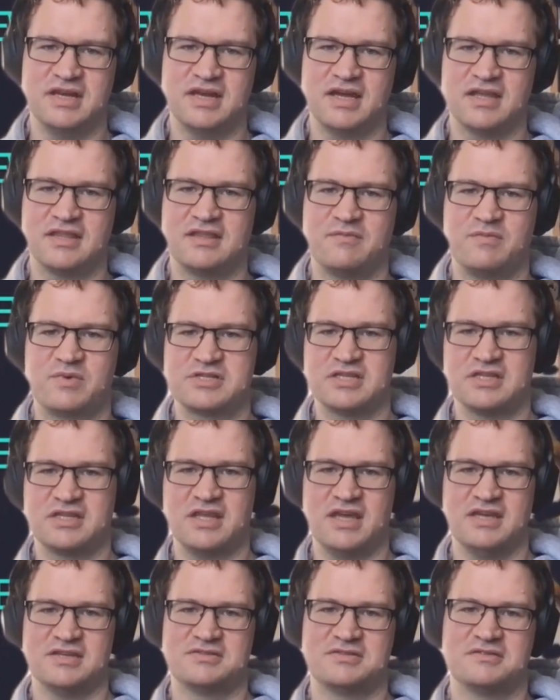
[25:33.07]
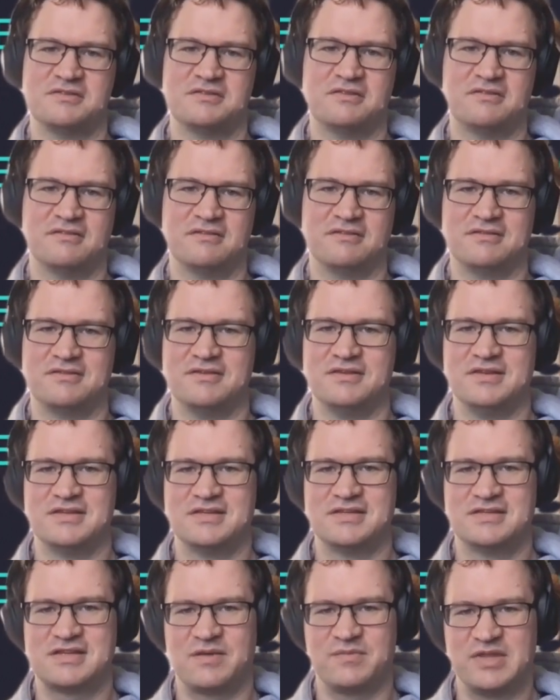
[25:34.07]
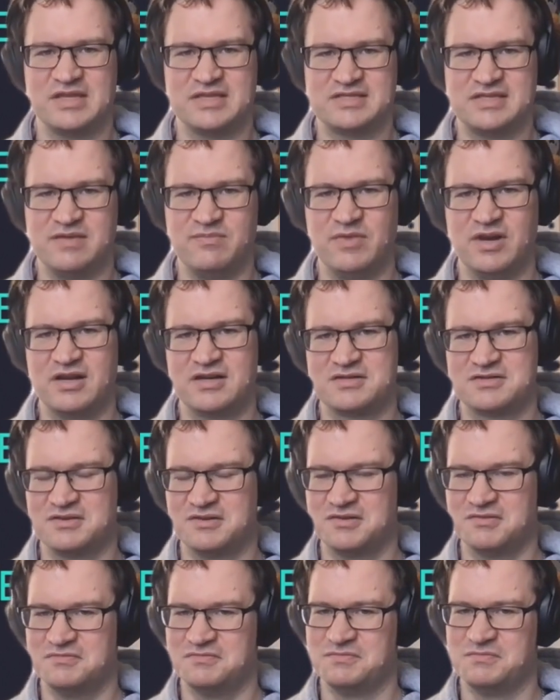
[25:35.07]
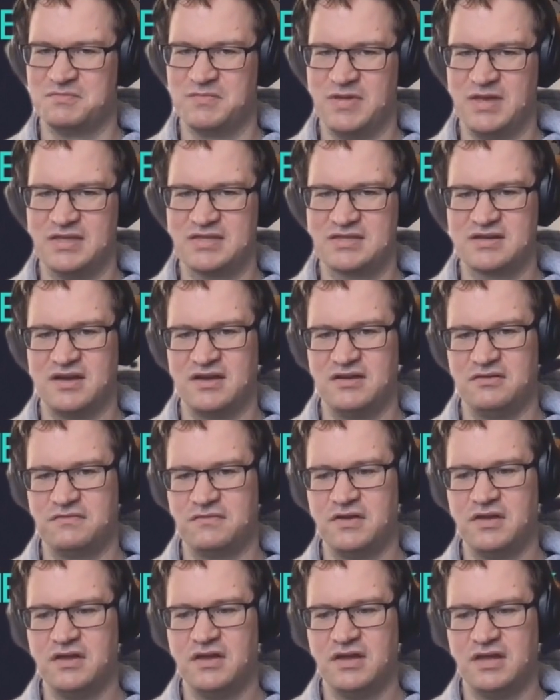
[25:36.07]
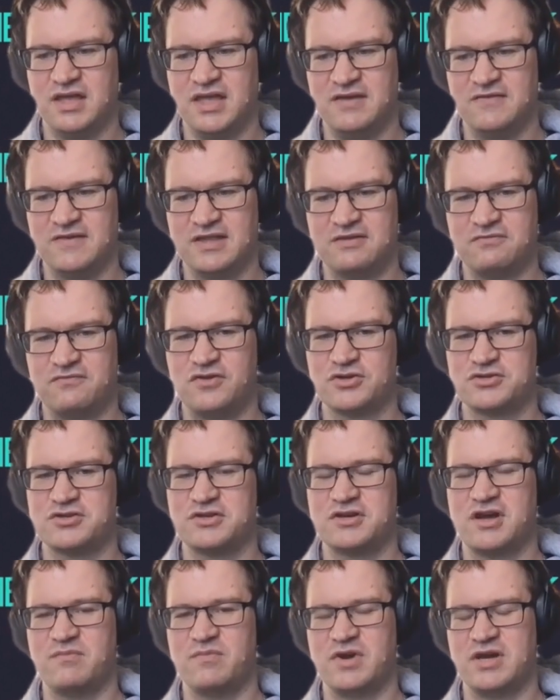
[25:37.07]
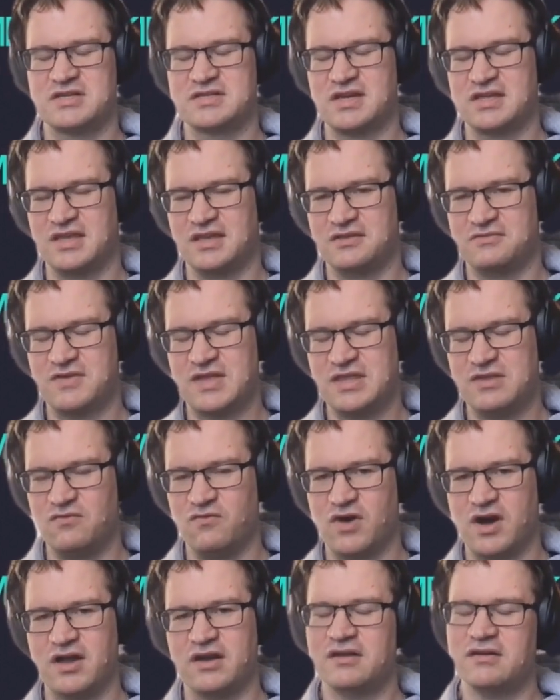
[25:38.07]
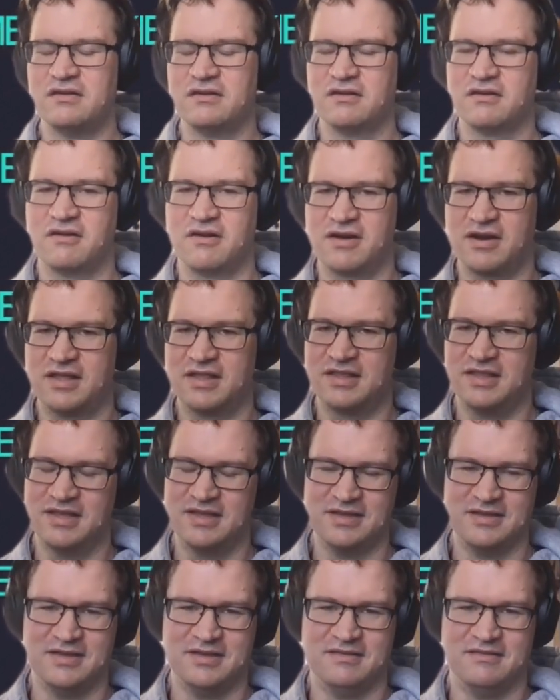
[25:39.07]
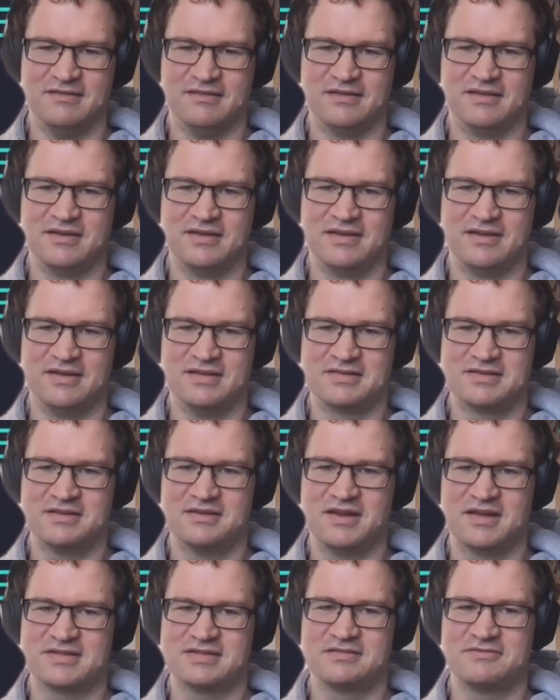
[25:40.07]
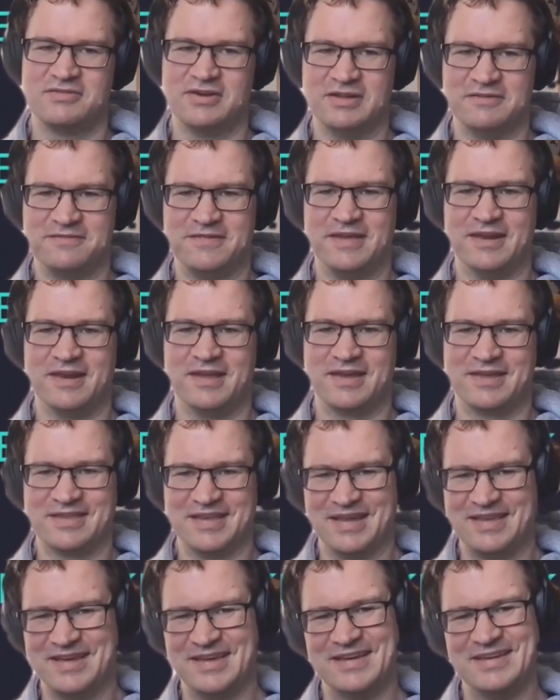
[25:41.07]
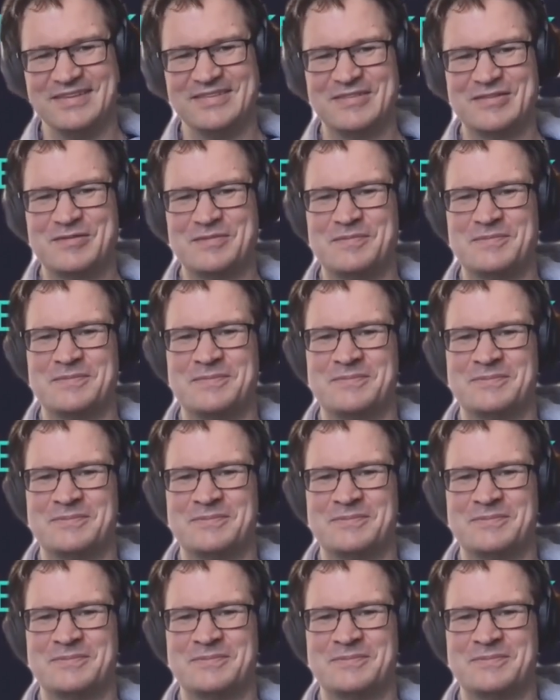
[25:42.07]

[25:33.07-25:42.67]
seen at the presentation or something similar. So it's kind of, even the version number is, I think, 21 currently. It doesn't really feel like that.